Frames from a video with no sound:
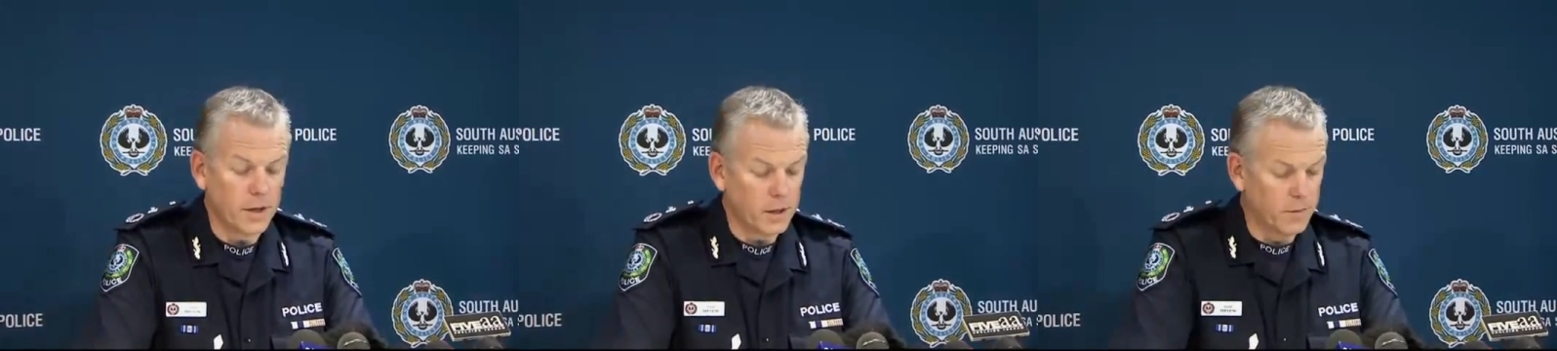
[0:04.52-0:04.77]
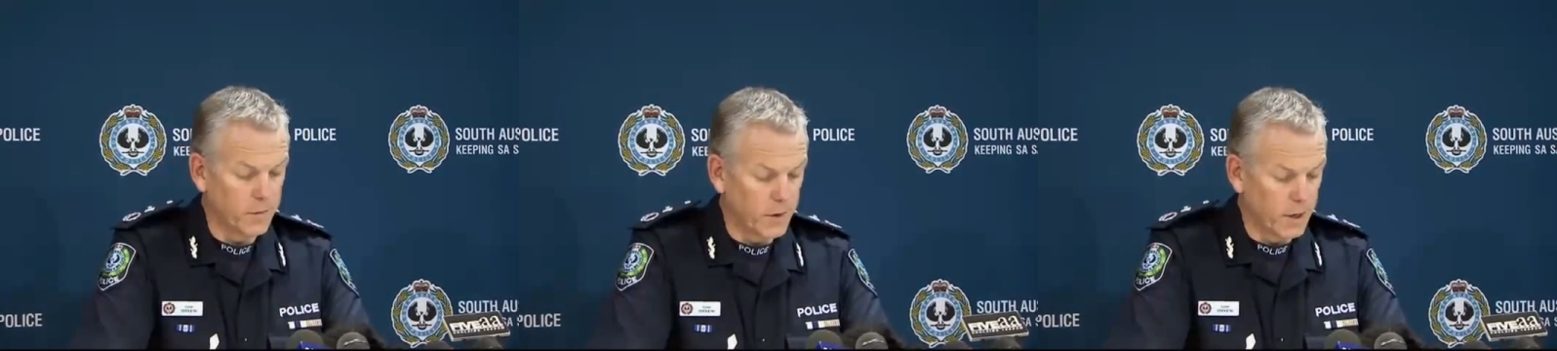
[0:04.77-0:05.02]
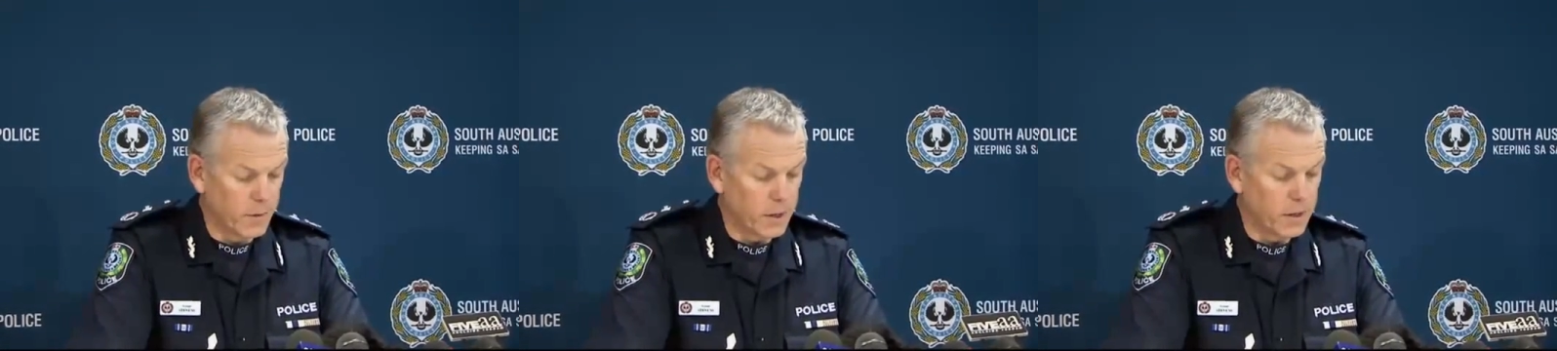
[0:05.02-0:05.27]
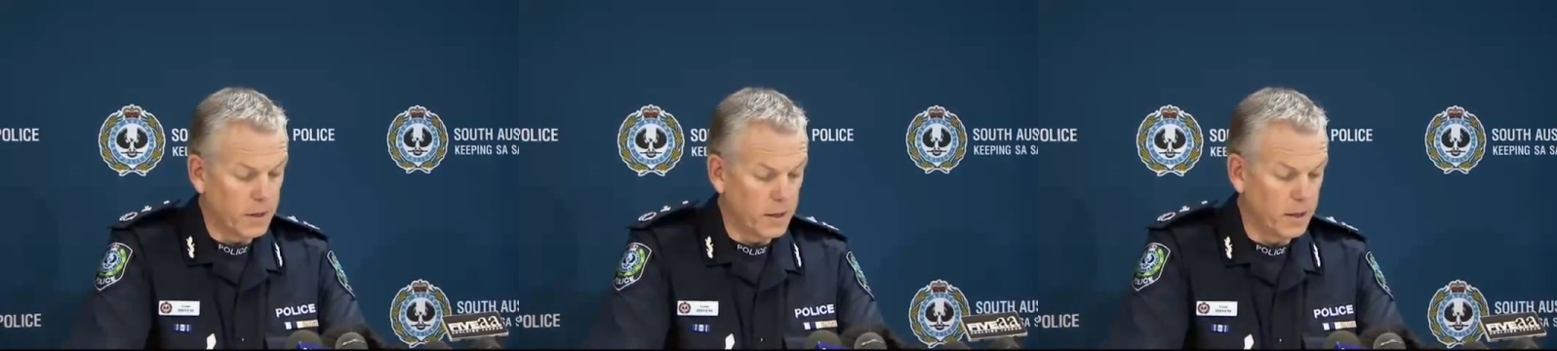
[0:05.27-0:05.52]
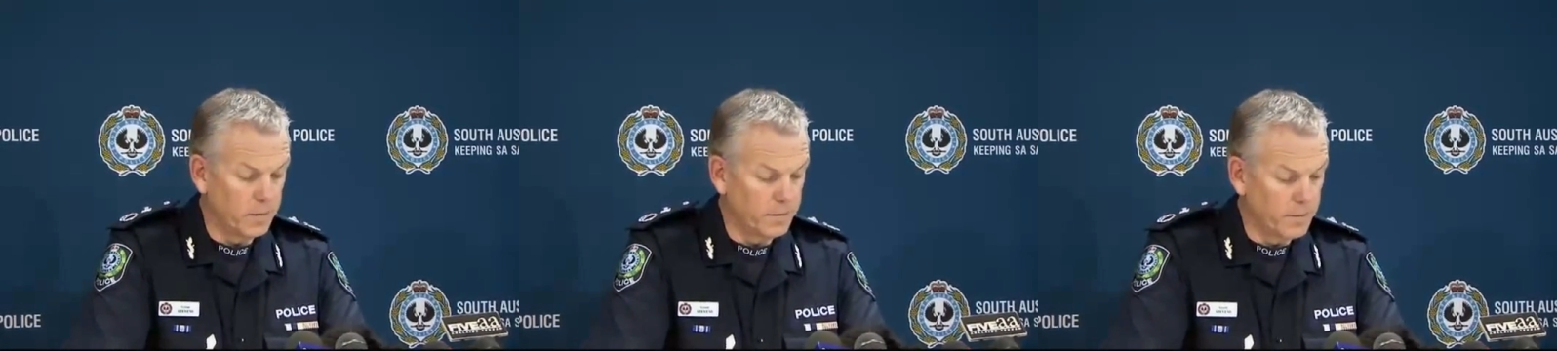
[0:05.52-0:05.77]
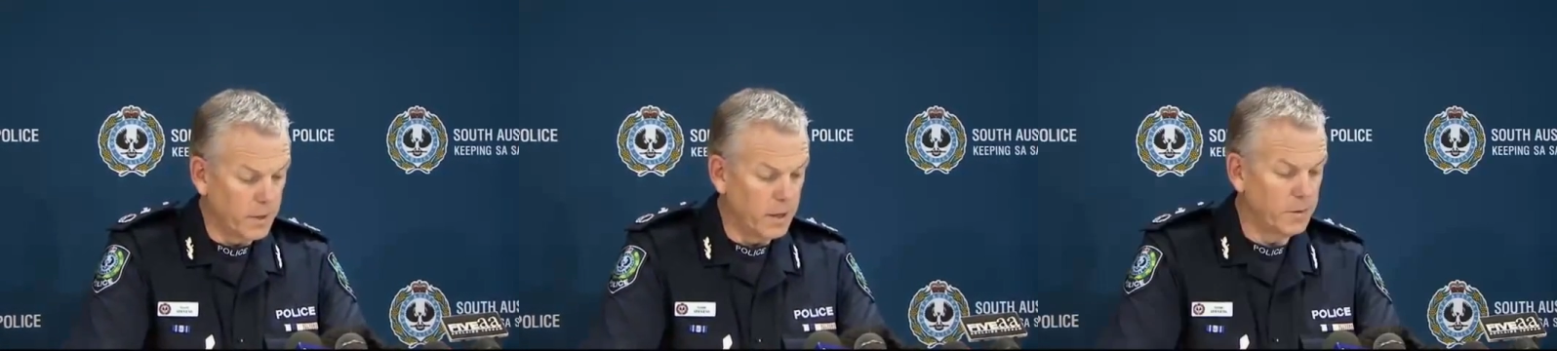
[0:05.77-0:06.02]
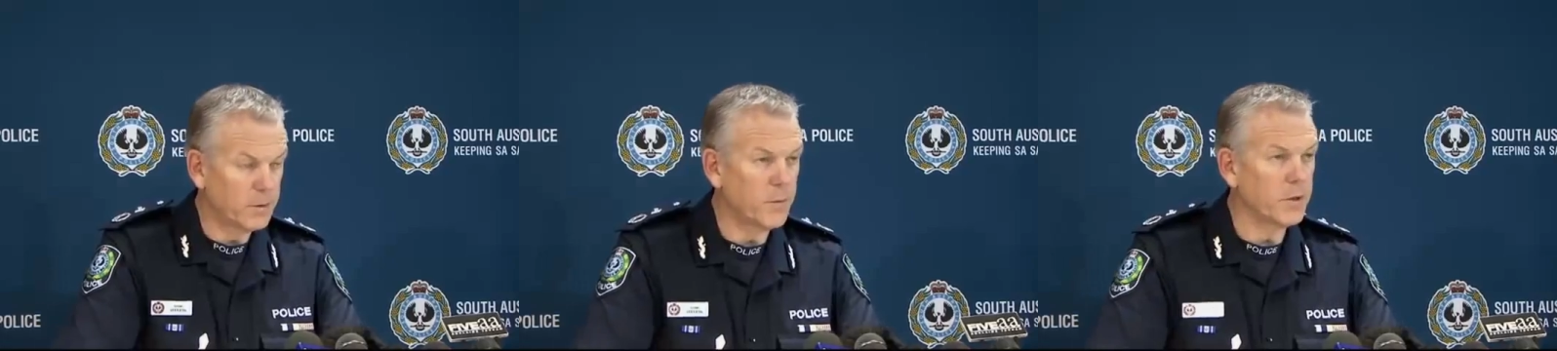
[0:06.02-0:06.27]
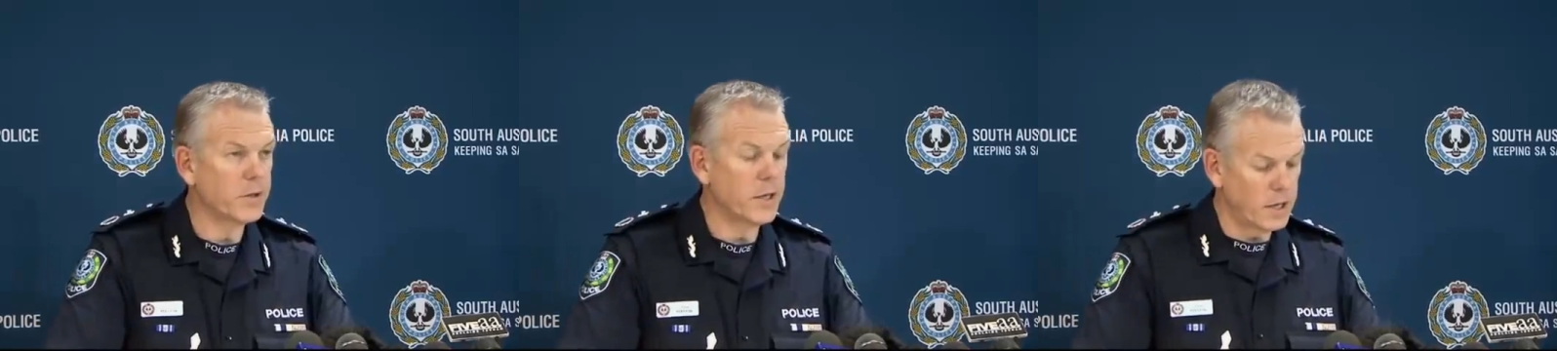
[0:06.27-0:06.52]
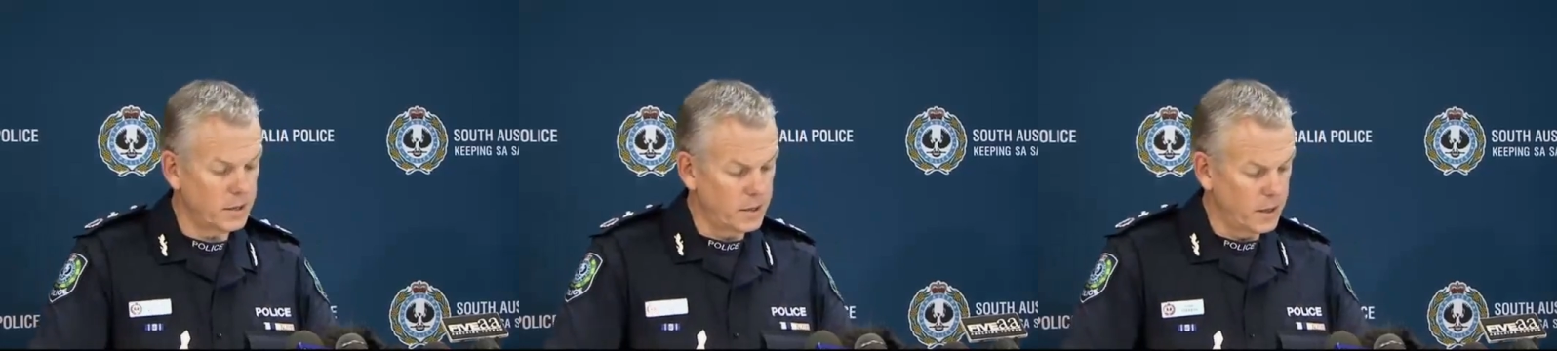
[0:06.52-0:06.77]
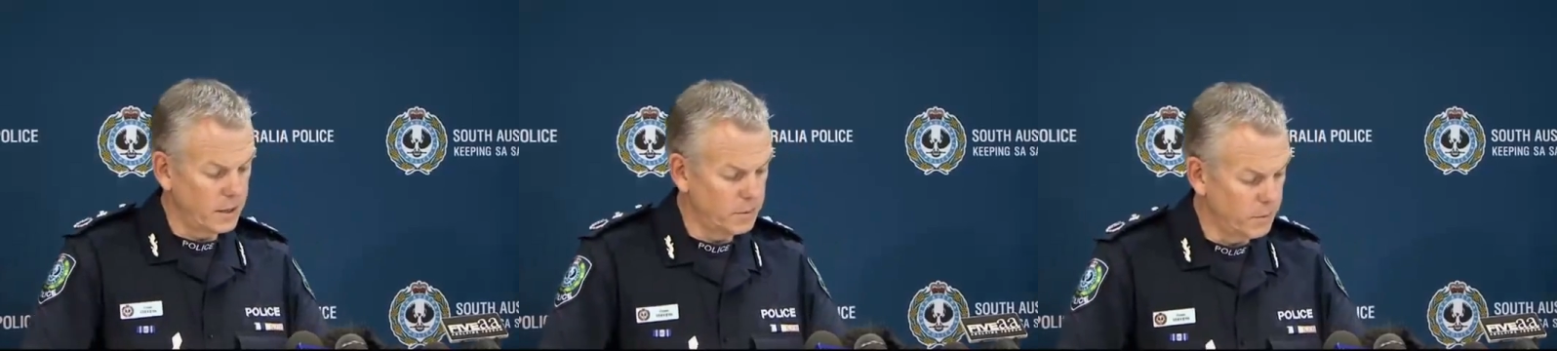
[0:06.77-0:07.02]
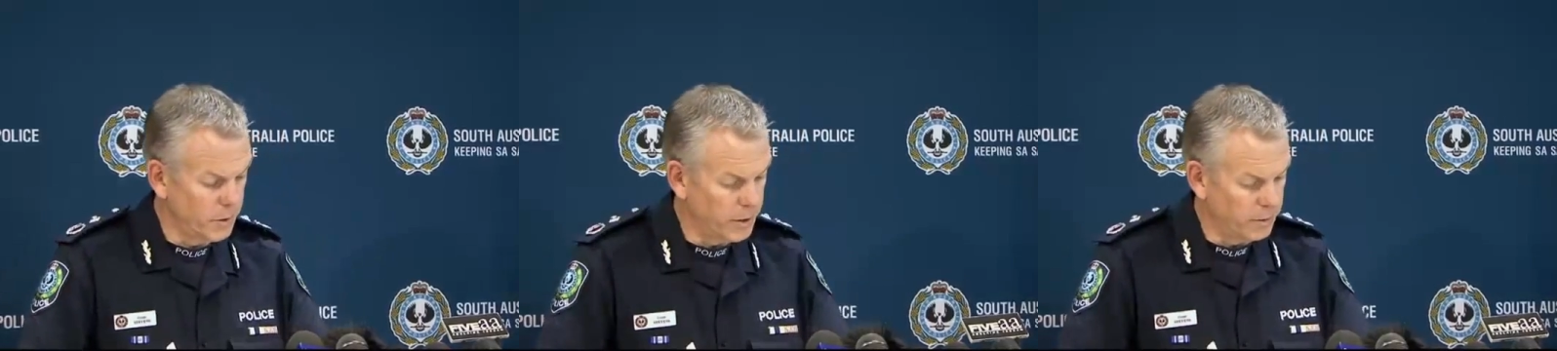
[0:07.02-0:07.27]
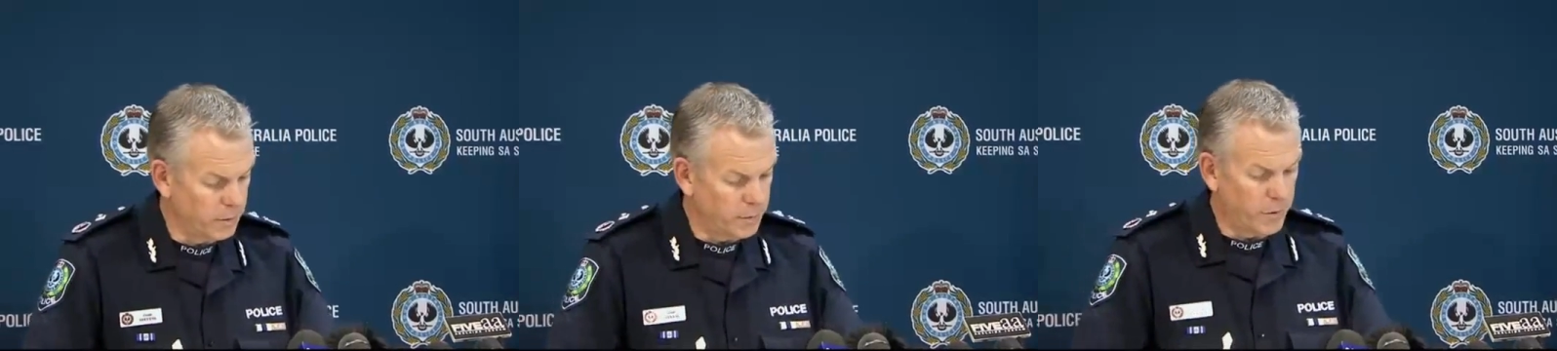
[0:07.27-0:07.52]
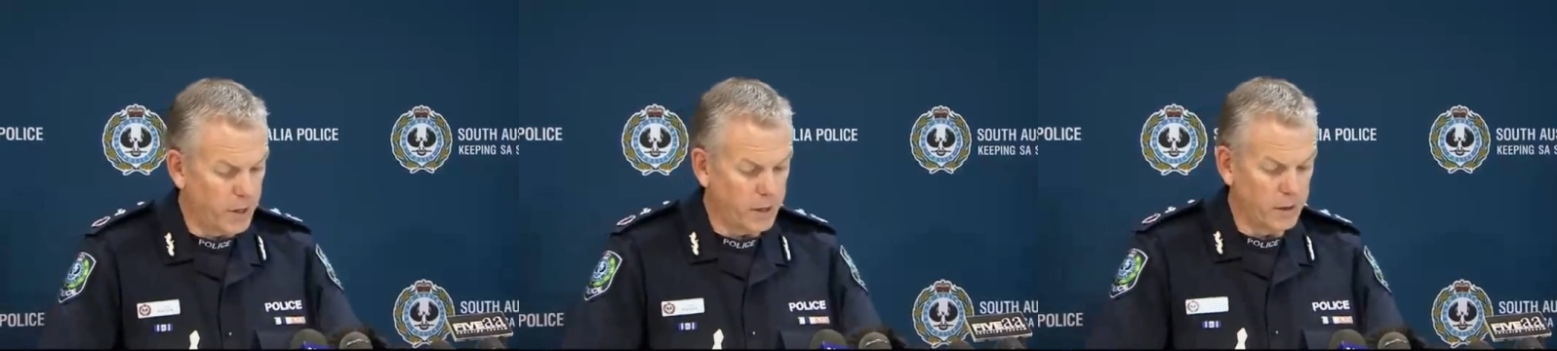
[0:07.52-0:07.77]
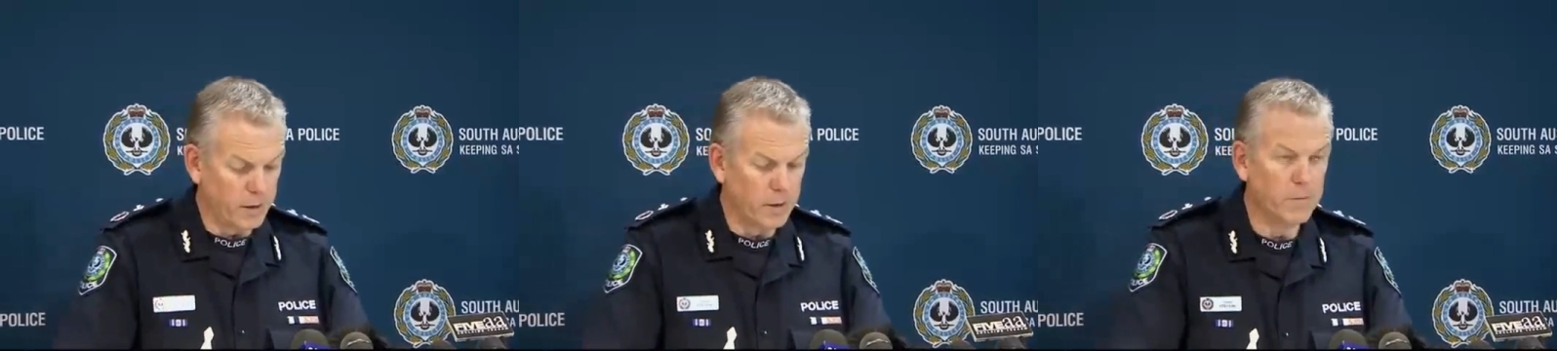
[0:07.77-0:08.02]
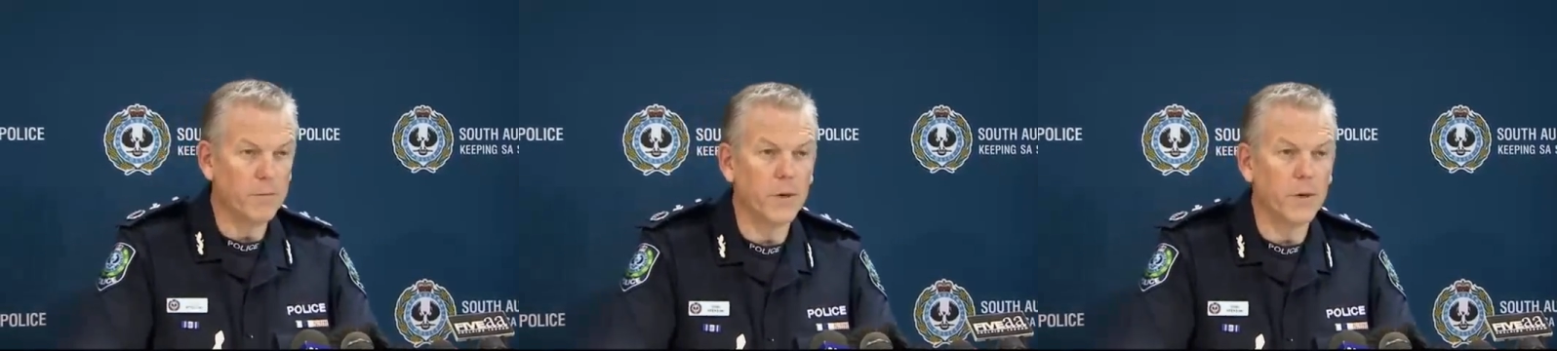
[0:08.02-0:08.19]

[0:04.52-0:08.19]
Uh, thank you for coming. Um, in response to yesterday's murder at Pooraka,